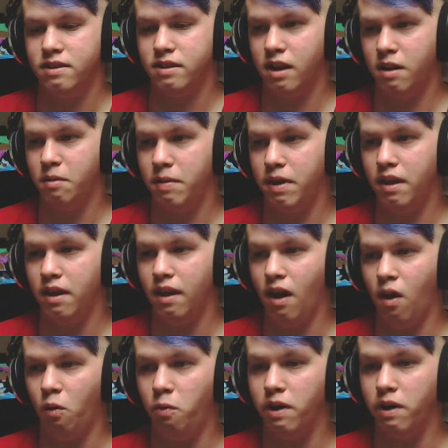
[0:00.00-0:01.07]
is gonna be
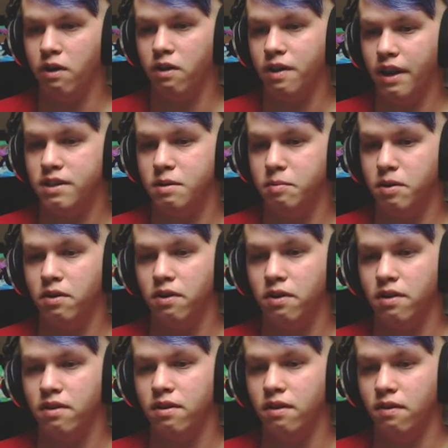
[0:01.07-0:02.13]
a weird case to build
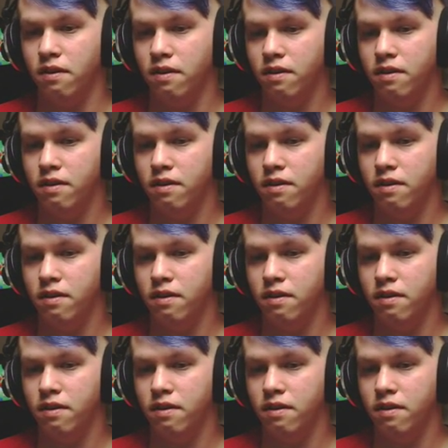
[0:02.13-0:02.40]
into.